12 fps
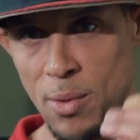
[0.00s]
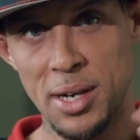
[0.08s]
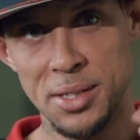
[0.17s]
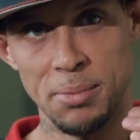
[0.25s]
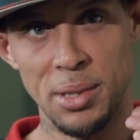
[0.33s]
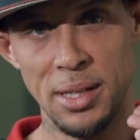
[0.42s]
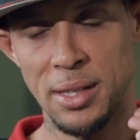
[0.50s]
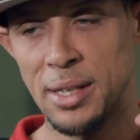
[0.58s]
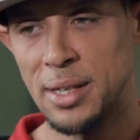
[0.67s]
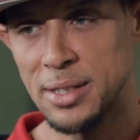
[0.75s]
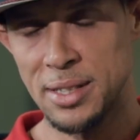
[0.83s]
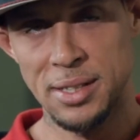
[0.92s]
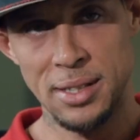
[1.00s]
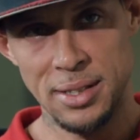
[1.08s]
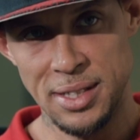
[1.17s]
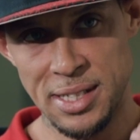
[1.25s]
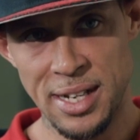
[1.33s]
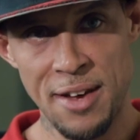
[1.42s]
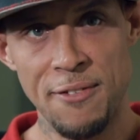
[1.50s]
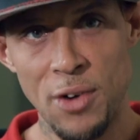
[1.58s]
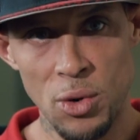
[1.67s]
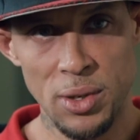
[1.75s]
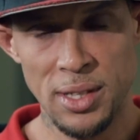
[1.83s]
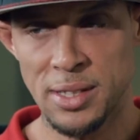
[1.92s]
recipe. Just just stay
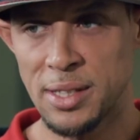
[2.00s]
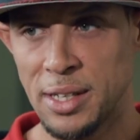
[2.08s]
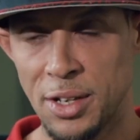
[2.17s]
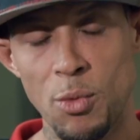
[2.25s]
focused.